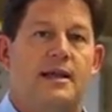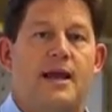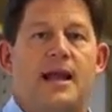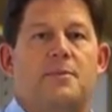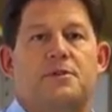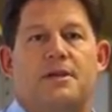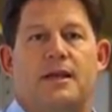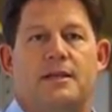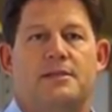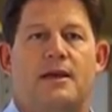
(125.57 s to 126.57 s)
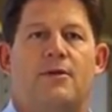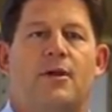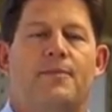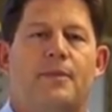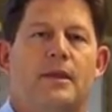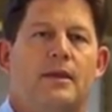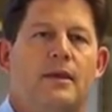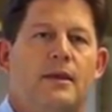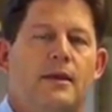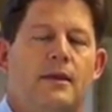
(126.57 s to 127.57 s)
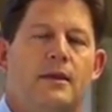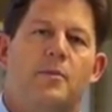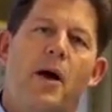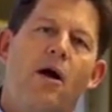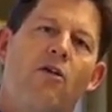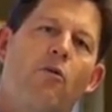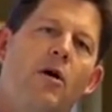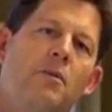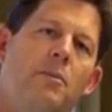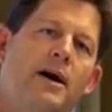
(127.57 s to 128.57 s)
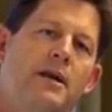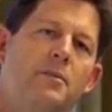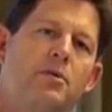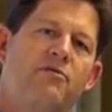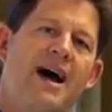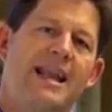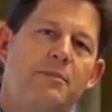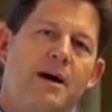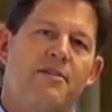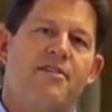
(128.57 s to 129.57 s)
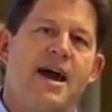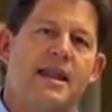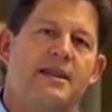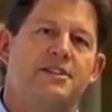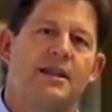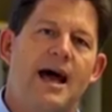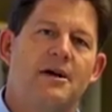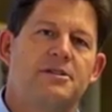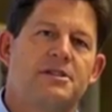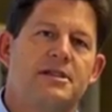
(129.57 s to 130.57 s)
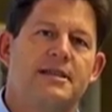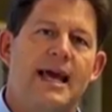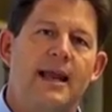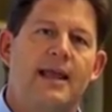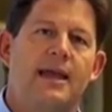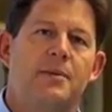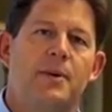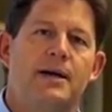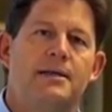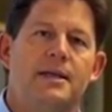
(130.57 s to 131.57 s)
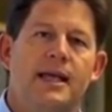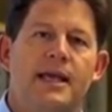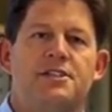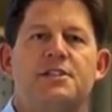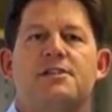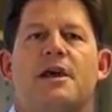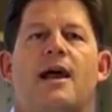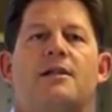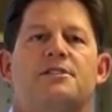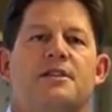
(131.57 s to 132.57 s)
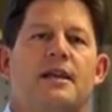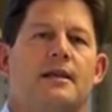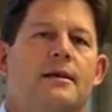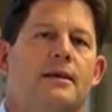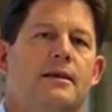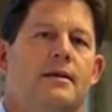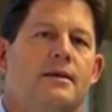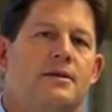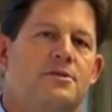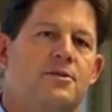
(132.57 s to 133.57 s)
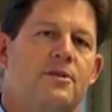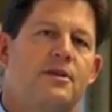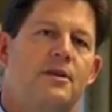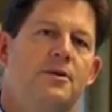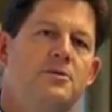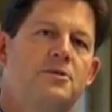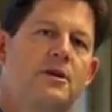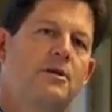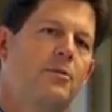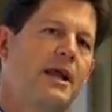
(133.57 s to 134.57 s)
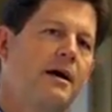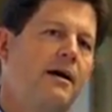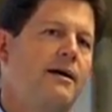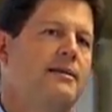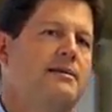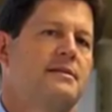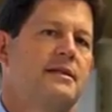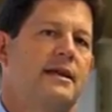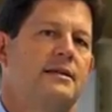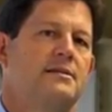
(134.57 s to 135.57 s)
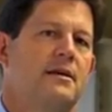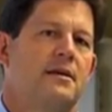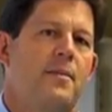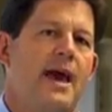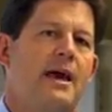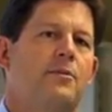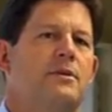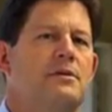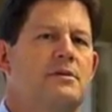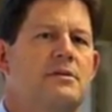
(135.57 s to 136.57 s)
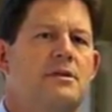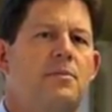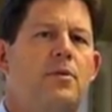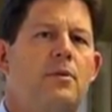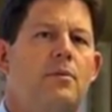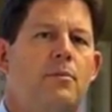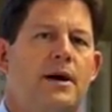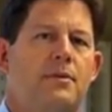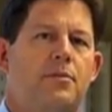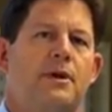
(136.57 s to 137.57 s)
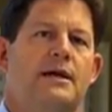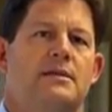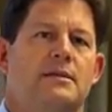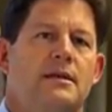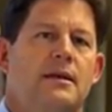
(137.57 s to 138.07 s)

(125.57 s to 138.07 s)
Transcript: and 90%, etc. The power of one button provided by Vantage allows us to dedicate a button to each desired scene so that the user can recall the scenes on demand with a simple button press.